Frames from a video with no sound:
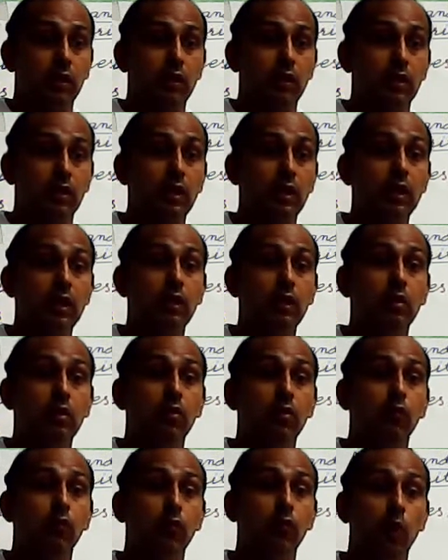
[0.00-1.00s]
heal
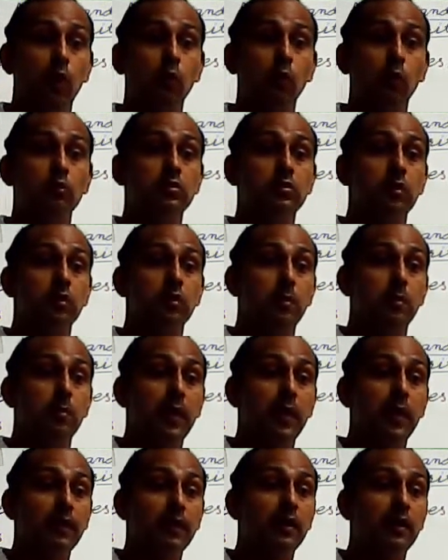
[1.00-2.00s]
wounds,
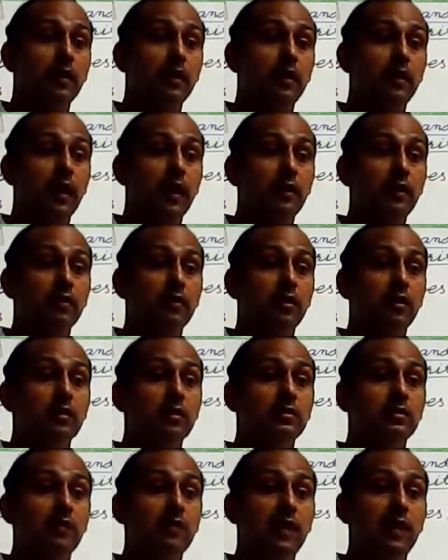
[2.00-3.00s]
maintain red
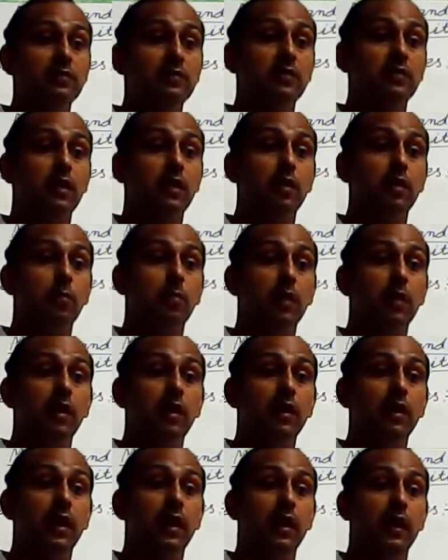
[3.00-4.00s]
cells in blood,
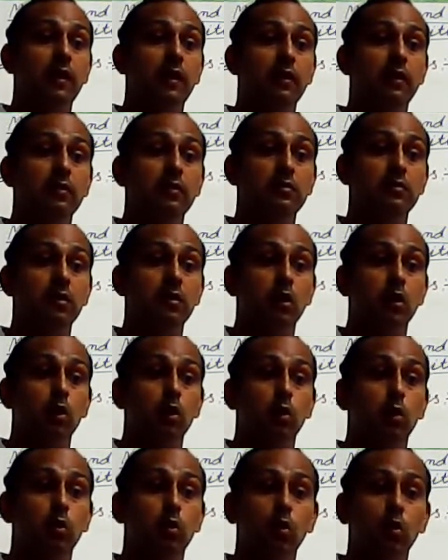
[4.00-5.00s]
and is
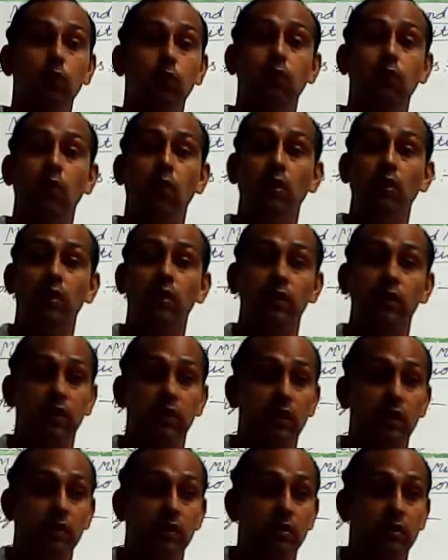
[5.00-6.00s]
good for
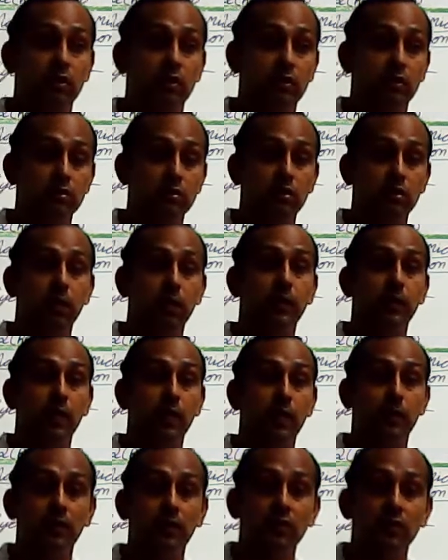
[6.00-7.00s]
teeth. This is the
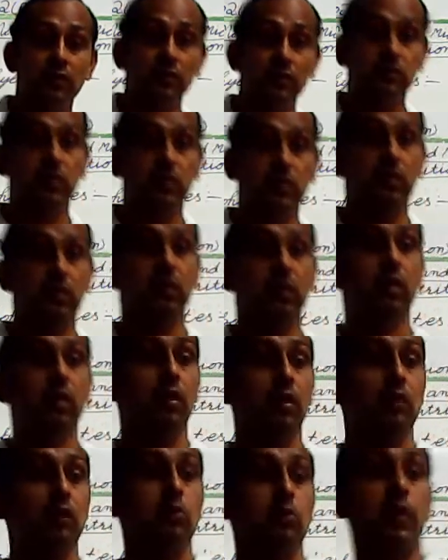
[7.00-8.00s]
vitamin C.
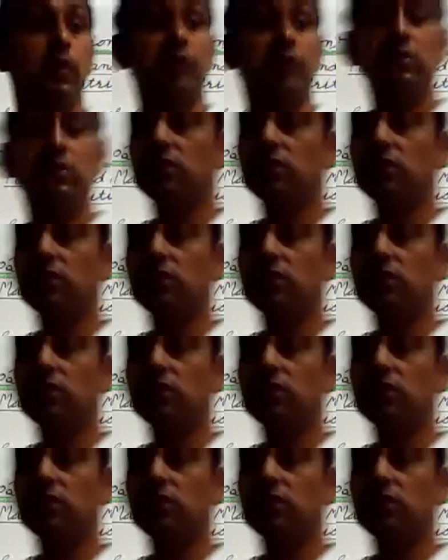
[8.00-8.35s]
So next is